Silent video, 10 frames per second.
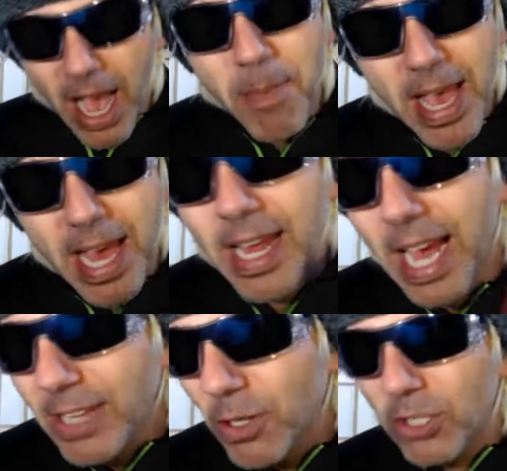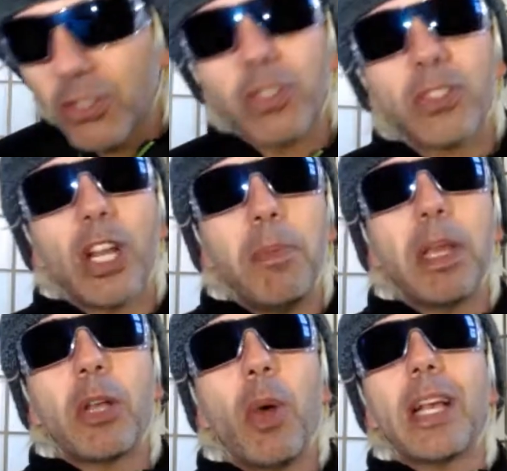Amen. I told you this was going to
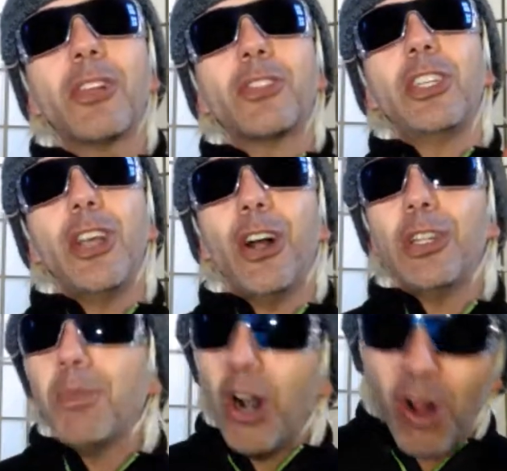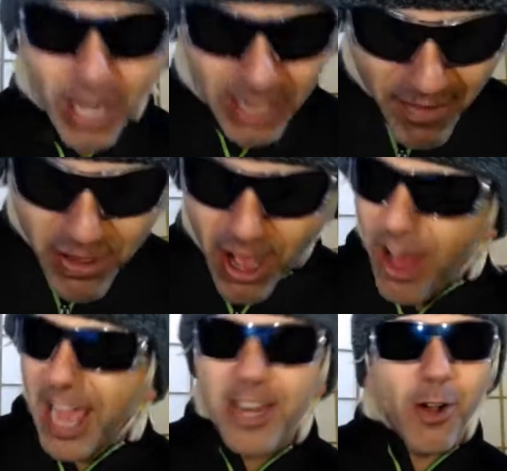be quick. I'll see y'all tomorrow. I love
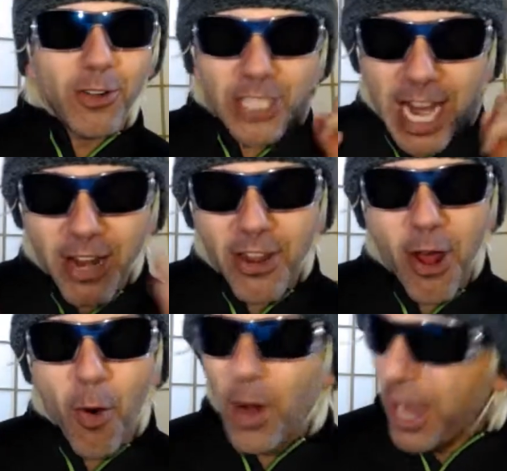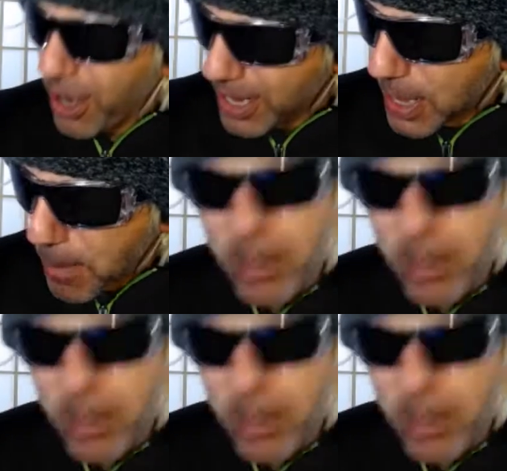y'all. I know just out of nowhere.